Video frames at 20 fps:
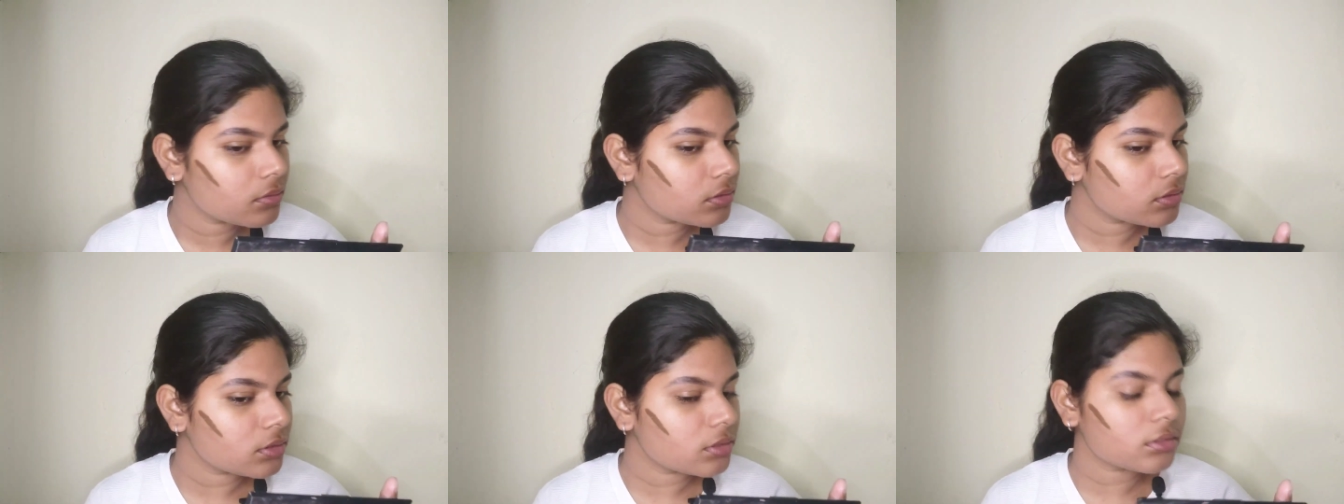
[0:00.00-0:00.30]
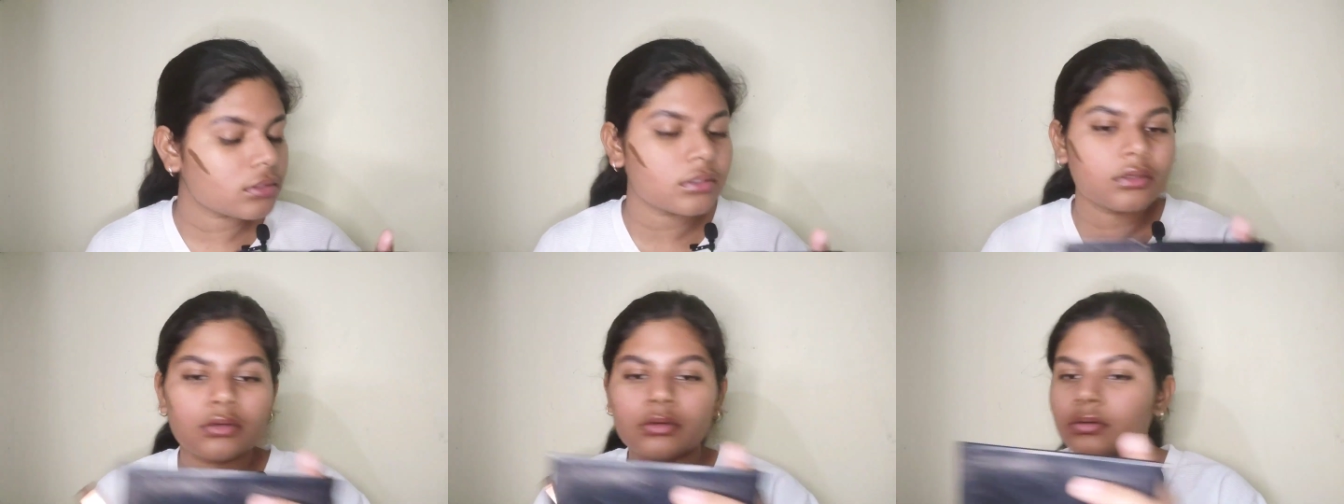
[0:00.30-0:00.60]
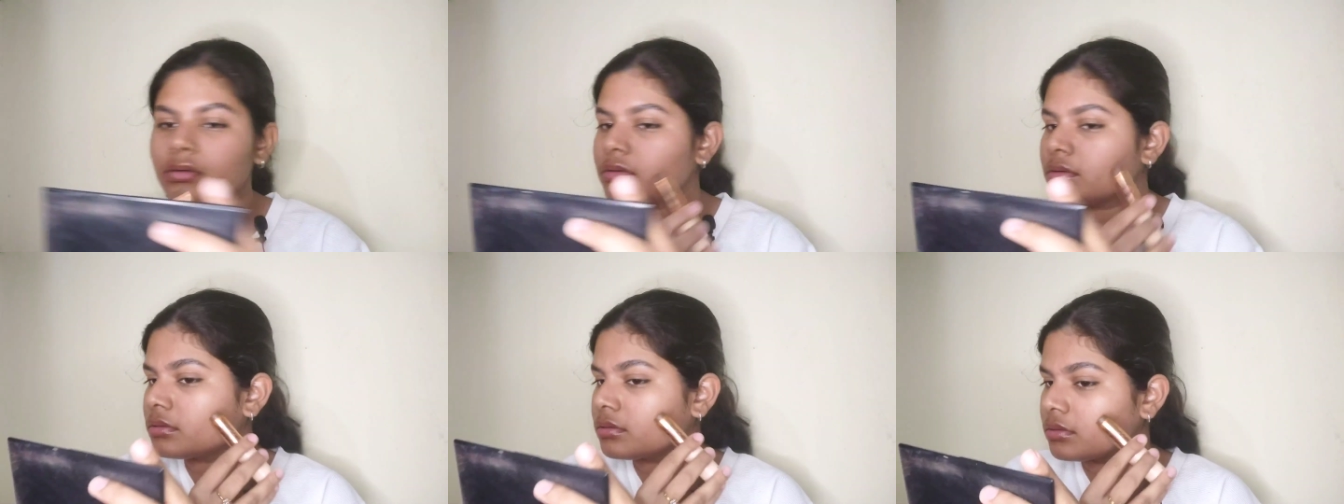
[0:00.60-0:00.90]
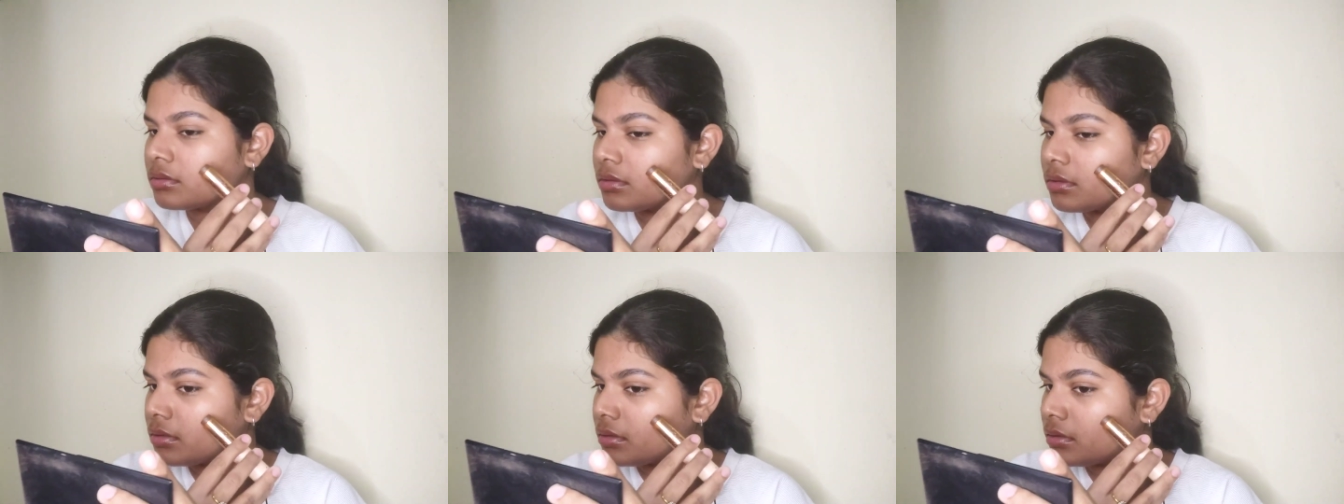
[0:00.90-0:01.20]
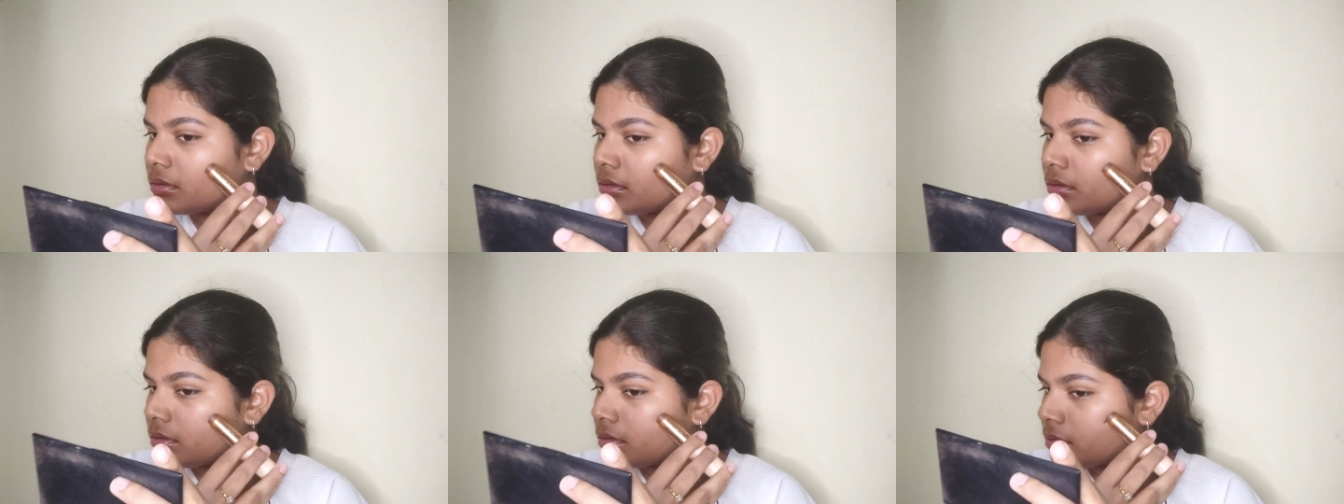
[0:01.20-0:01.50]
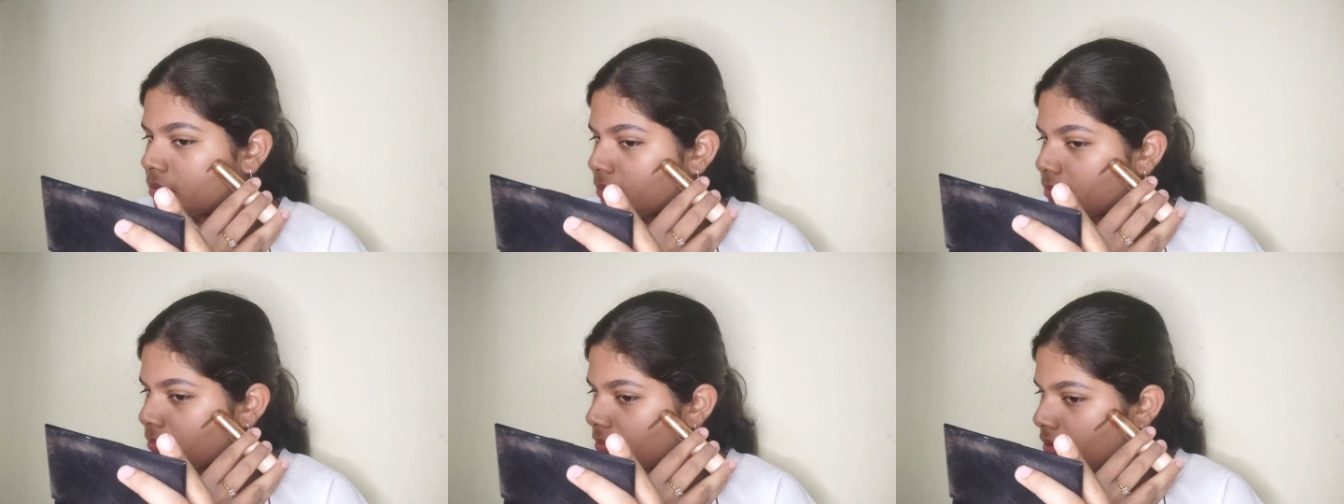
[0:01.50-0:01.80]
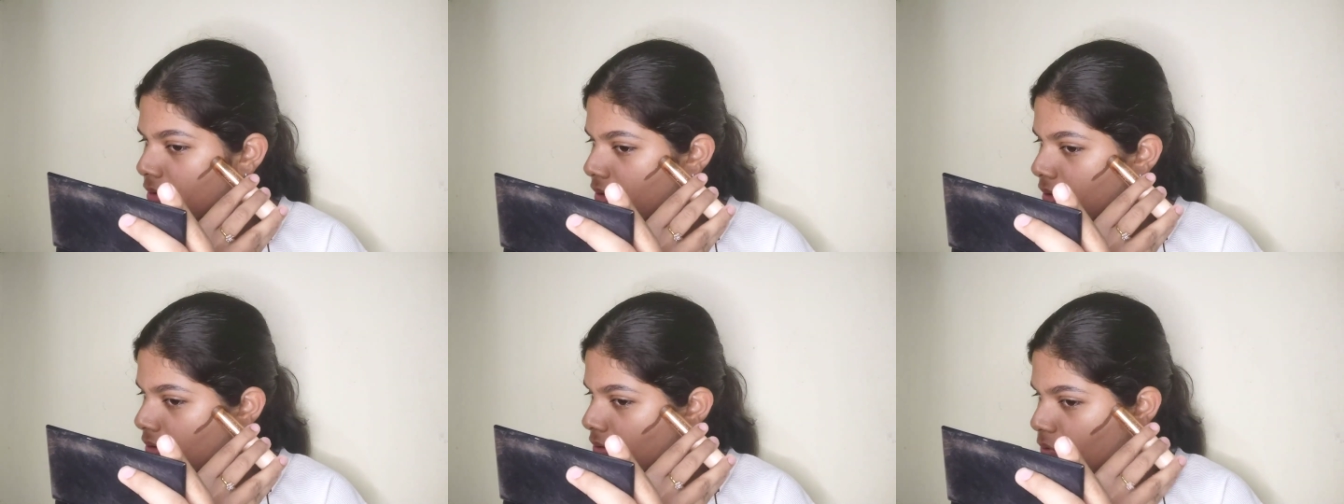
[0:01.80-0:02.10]
which is a
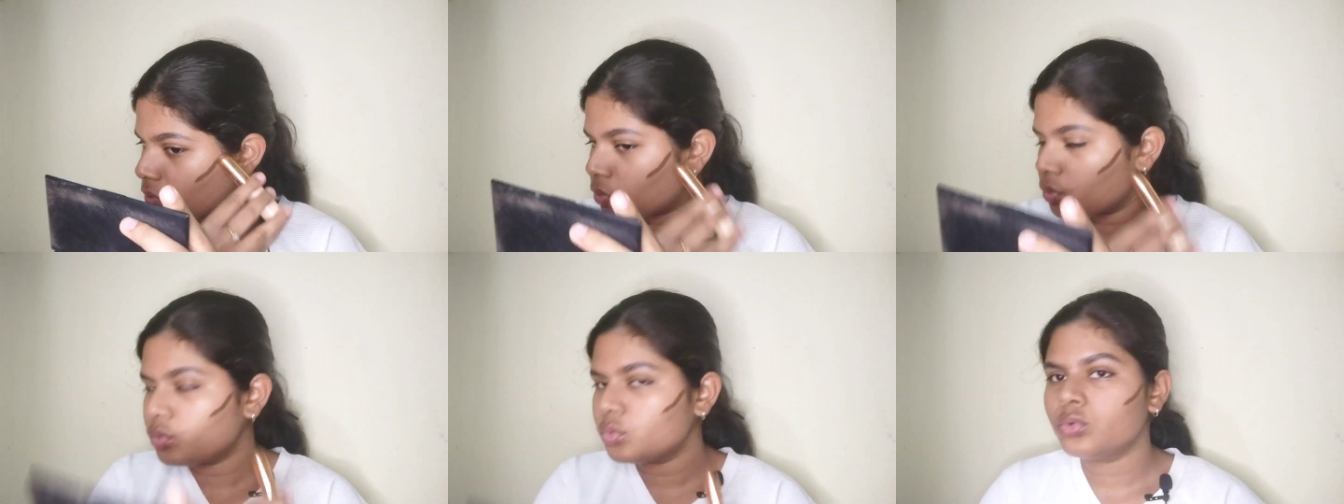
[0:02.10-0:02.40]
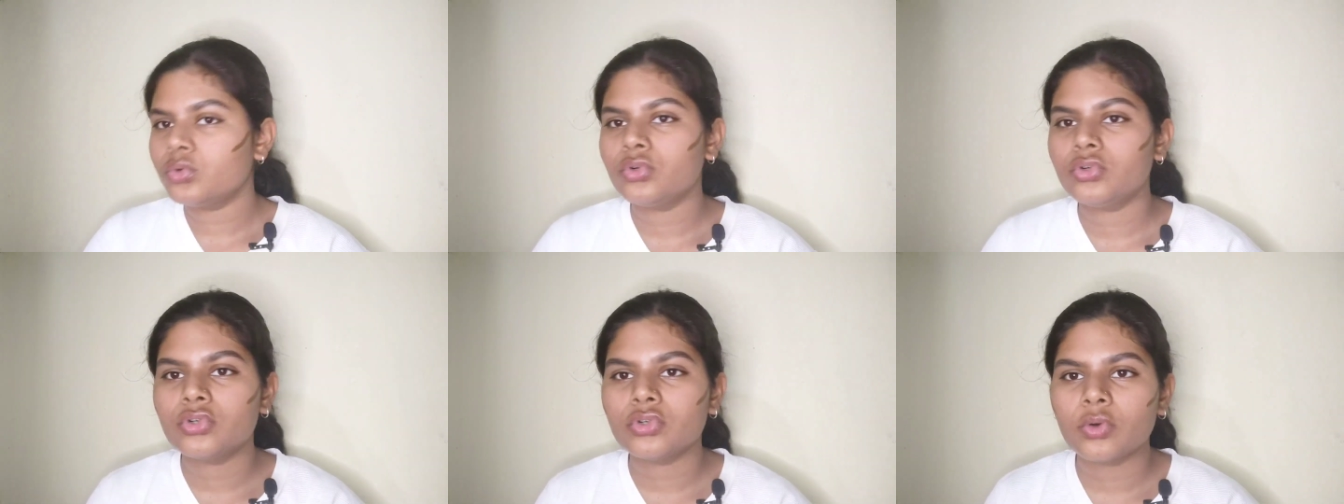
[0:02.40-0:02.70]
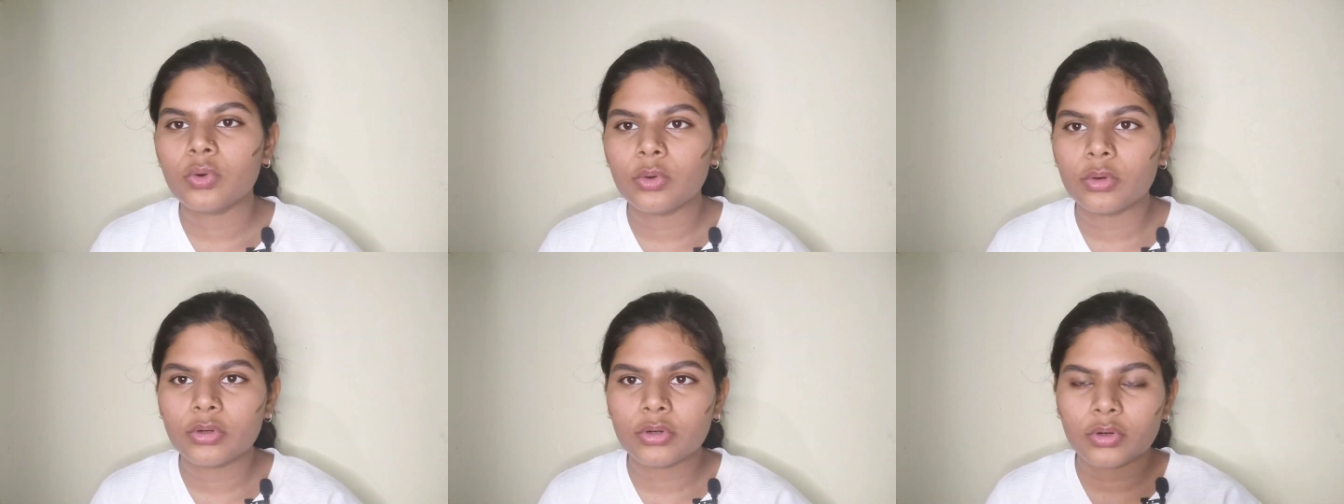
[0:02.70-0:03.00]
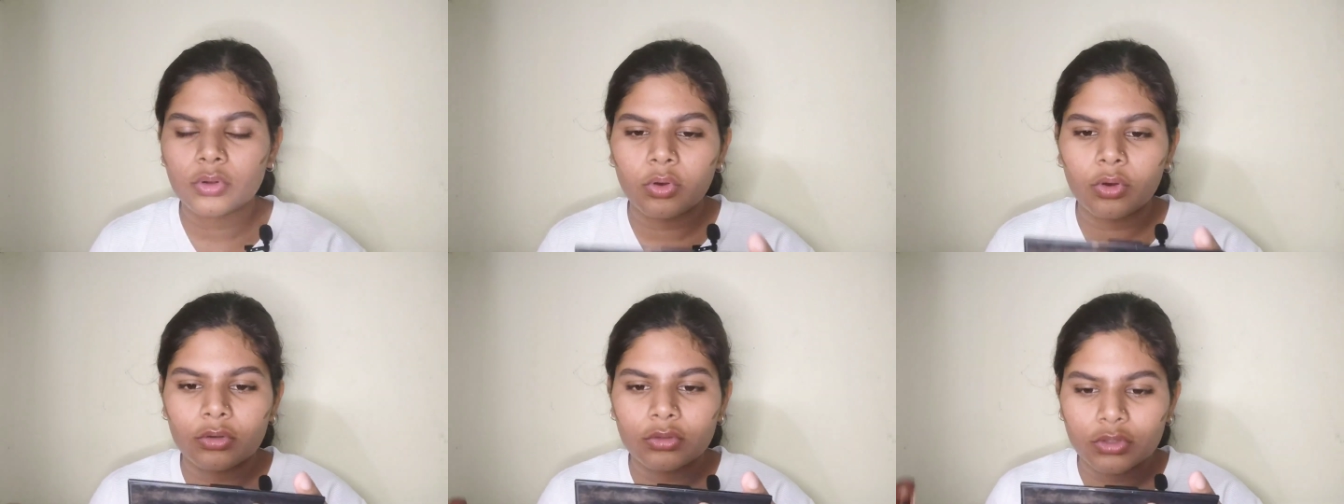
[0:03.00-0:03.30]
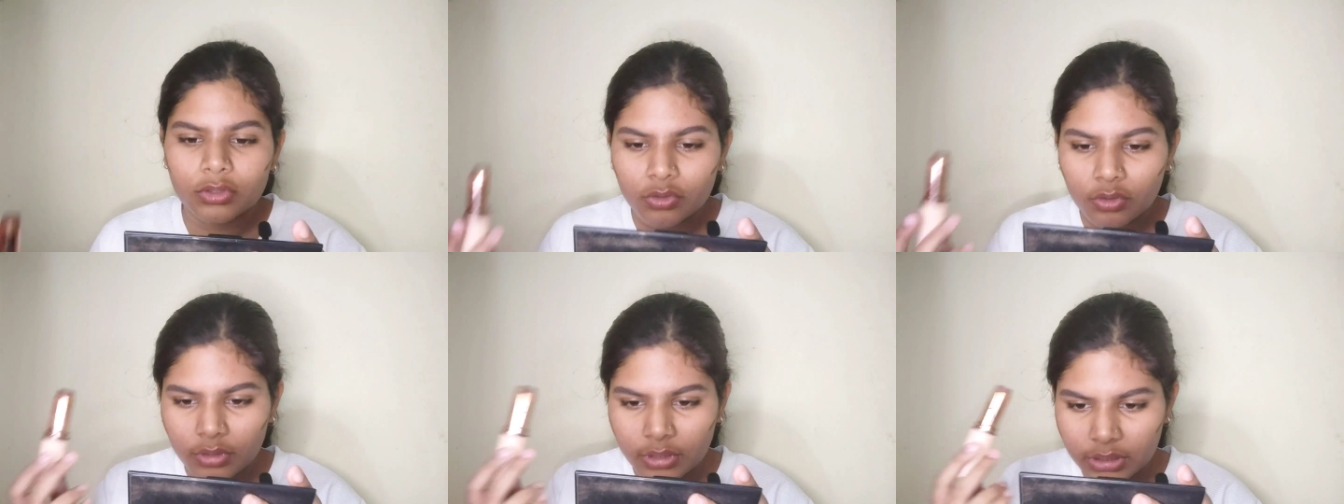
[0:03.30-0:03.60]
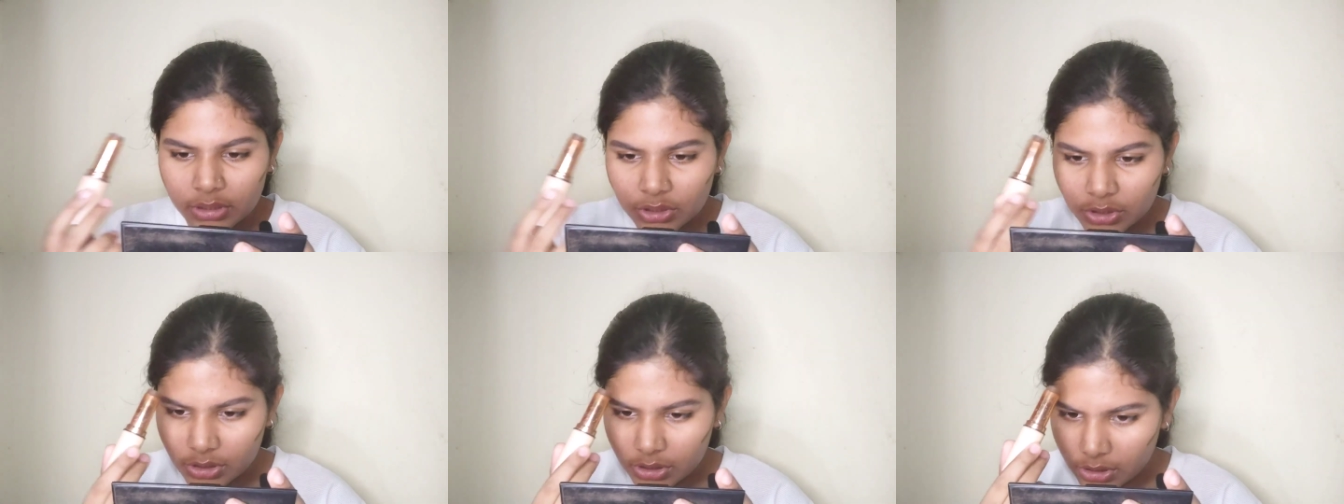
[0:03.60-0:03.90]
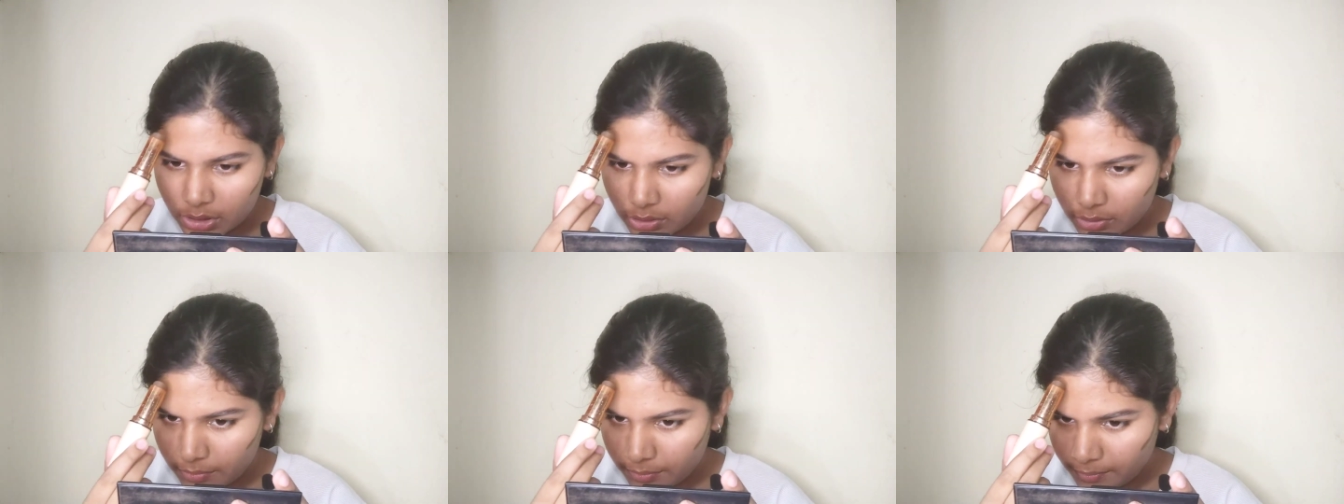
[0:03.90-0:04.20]
pretty cool tone contouring
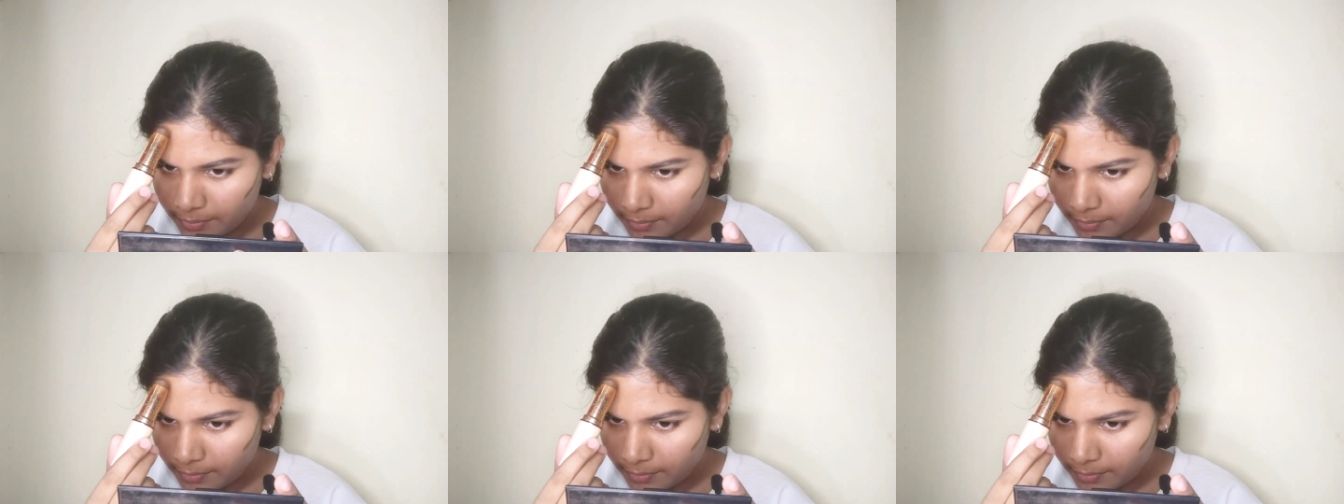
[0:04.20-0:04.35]
shade.